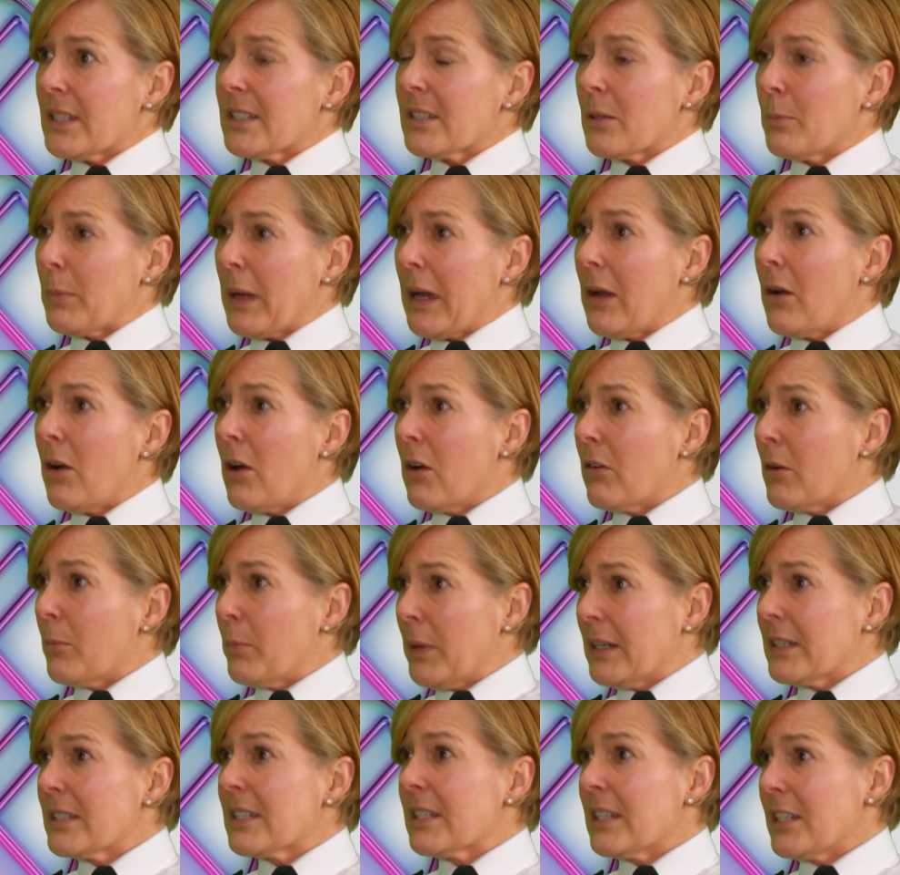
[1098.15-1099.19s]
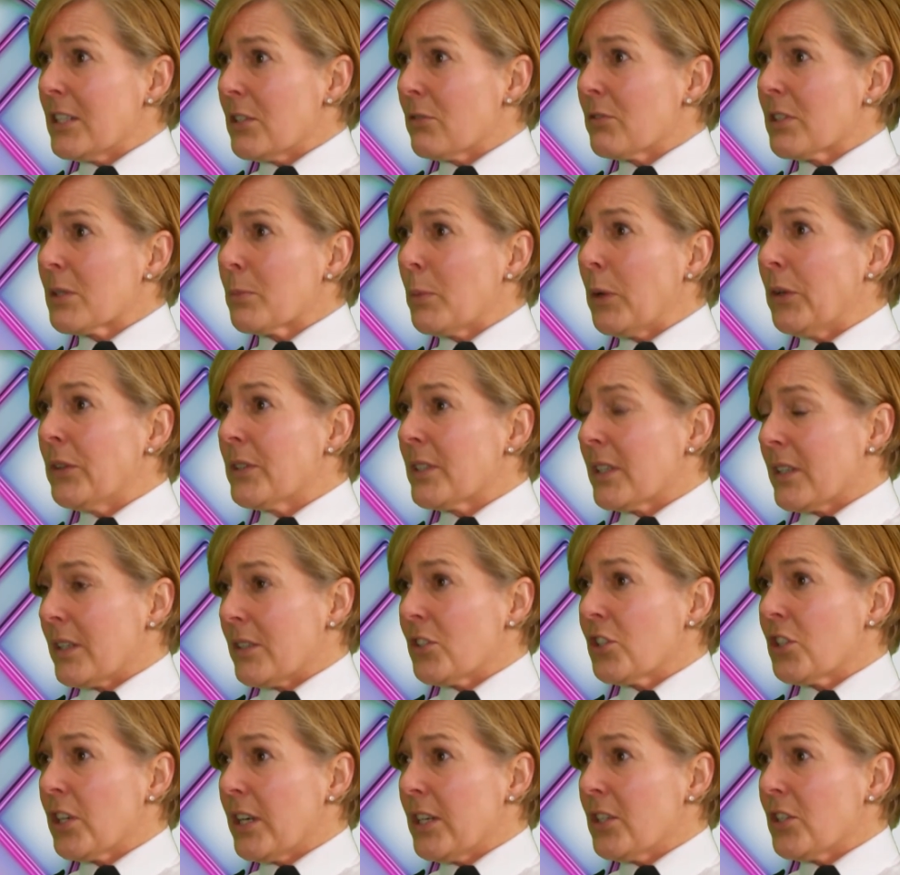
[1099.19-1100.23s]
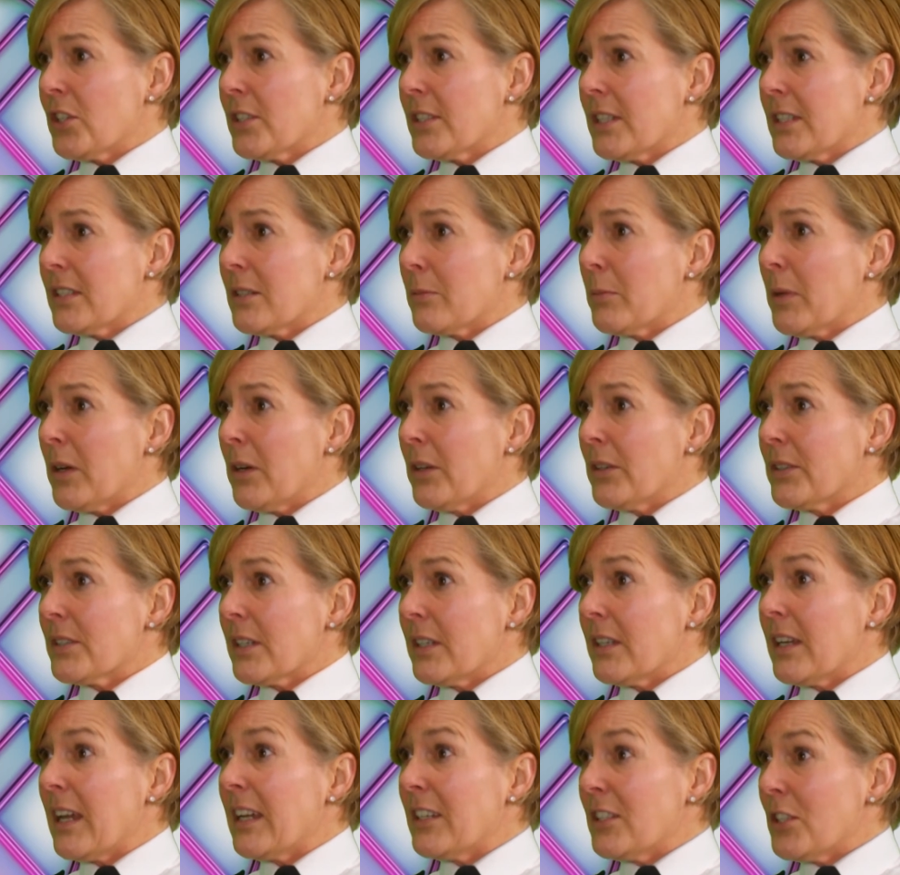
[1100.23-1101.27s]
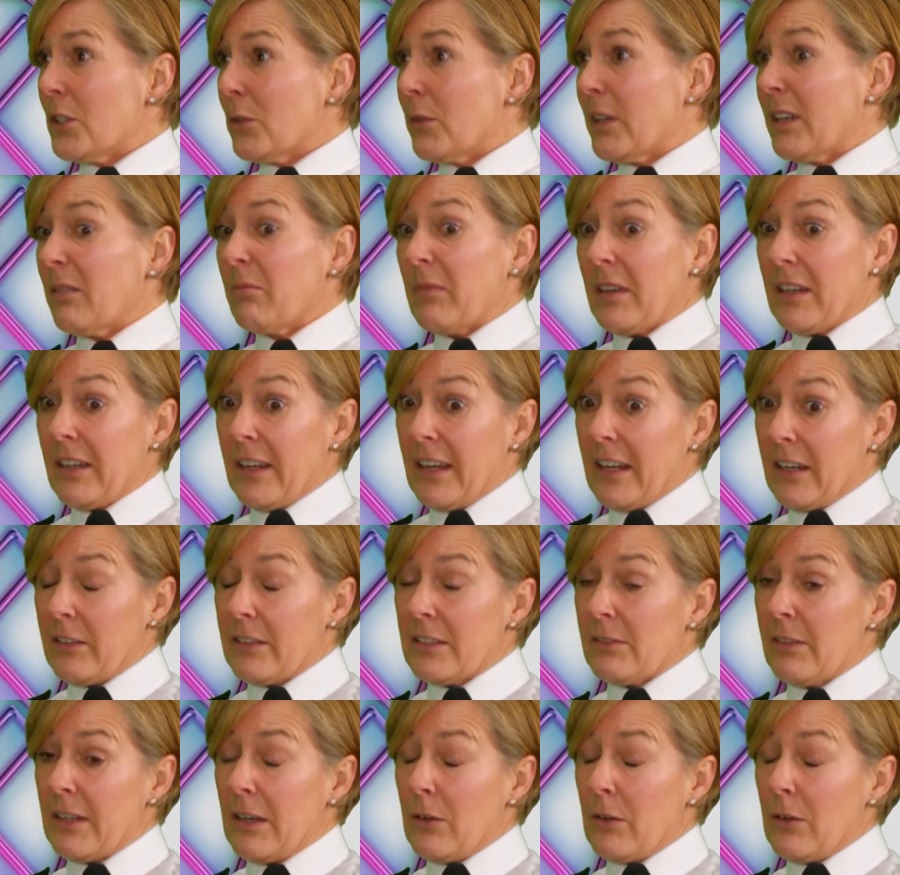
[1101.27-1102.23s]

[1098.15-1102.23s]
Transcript: it's about our ability to respond to those changes in demands and, and do it in, in, a,